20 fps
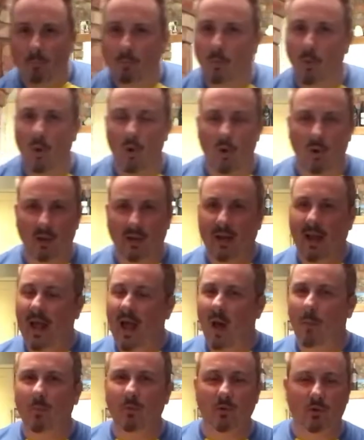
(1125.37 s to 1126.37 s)
ball, it
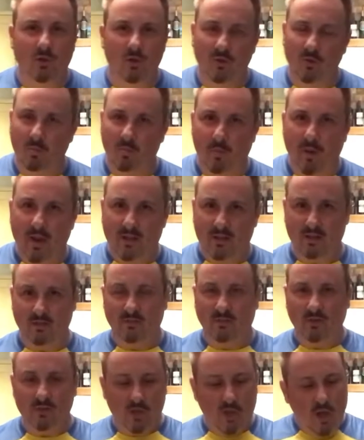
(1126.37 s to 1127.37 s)
happens to the best of
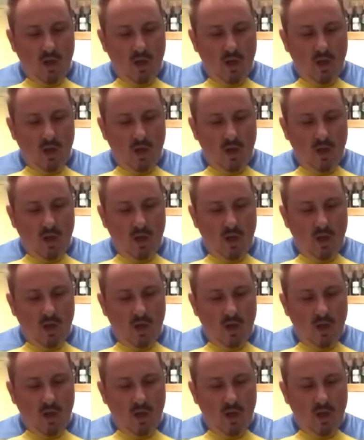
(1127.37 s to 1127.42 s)
us.